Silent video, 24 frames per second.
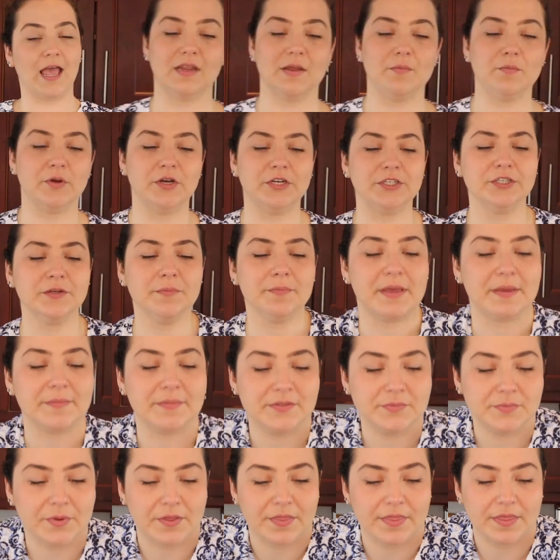Pretty sure
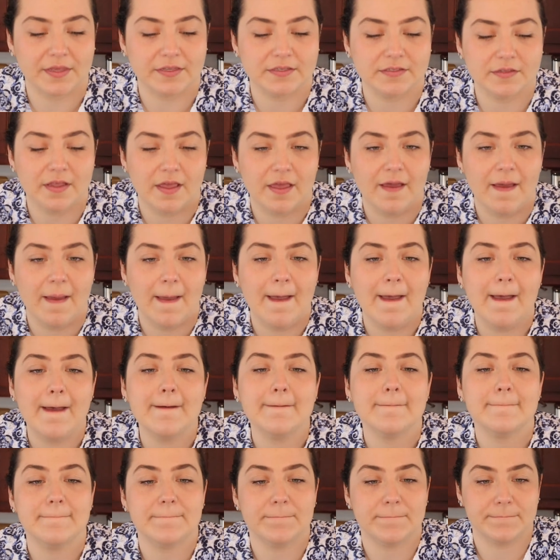baby's breath is
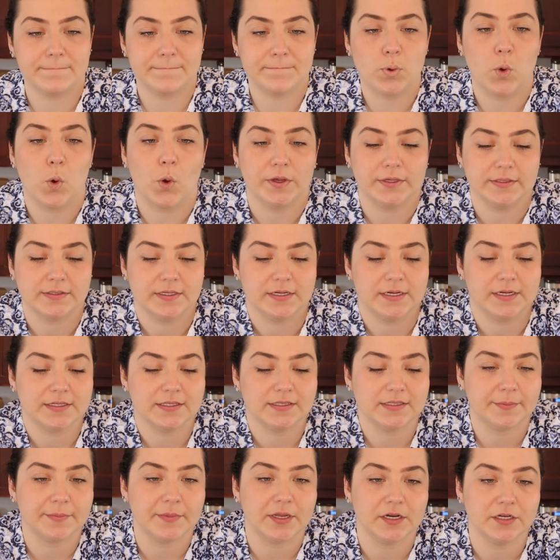poisonous.
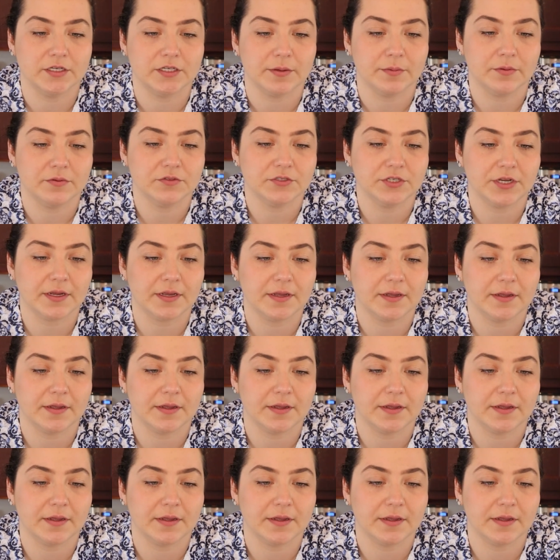I'm gonna double check.